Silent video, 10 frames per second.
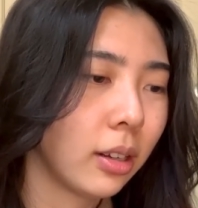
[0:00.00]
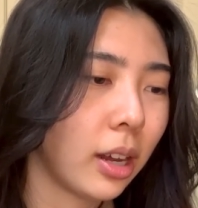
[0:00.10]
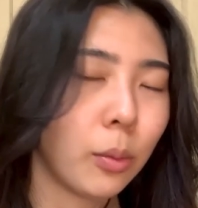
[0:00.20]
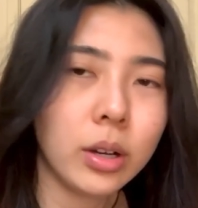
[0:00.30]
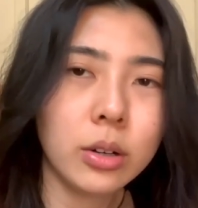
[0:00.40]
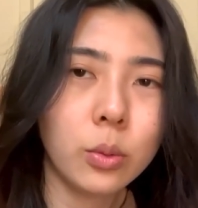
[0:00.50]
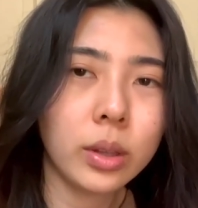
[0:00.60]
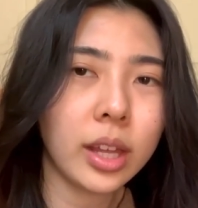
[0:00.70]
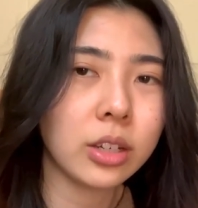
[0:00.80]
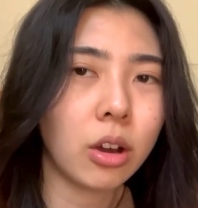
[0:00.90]
I want to know what
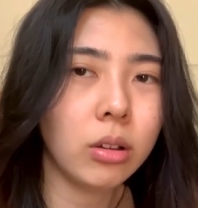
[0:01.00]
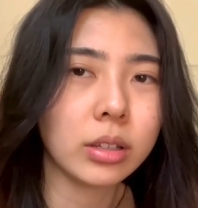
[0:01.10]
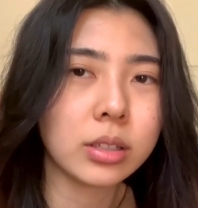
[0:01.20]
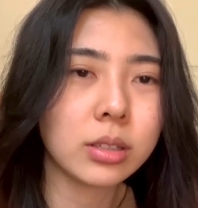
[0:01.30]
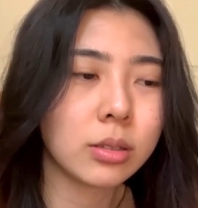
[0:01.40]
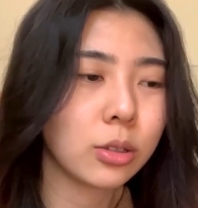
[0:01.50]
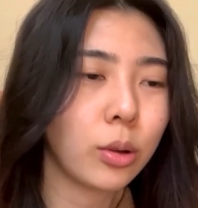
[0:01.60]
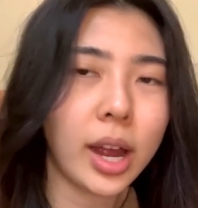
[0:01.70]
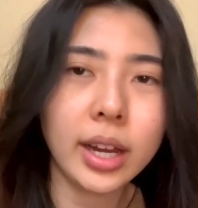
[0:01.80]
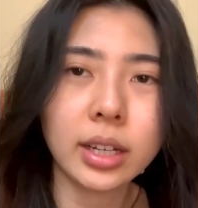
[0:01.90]
that doll is. Don't
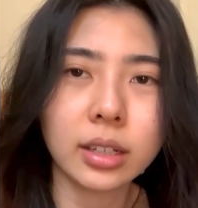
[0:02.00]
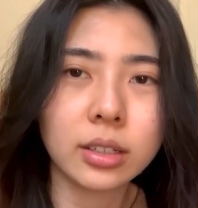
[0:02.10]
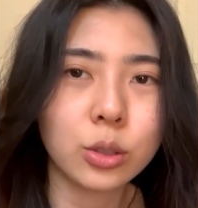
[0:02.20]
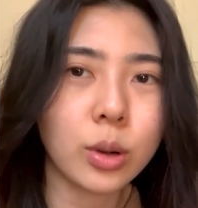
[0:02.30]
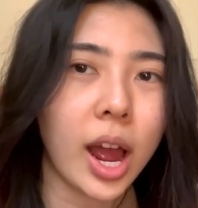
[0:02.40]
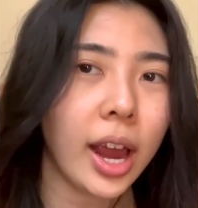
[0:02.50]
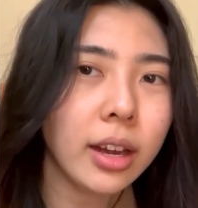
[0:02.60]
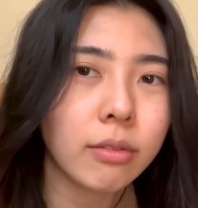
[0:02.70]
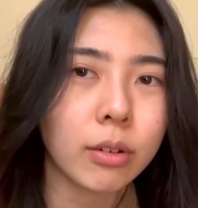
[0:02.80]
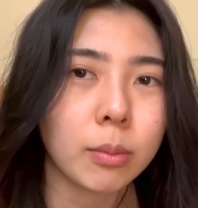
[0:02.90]
hide it. Don't hide
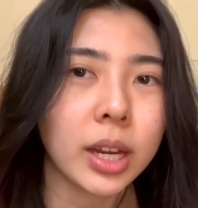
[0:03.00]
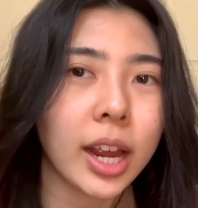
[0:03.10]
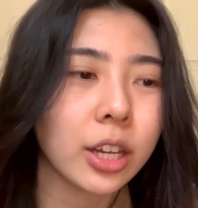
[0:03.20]
it from me.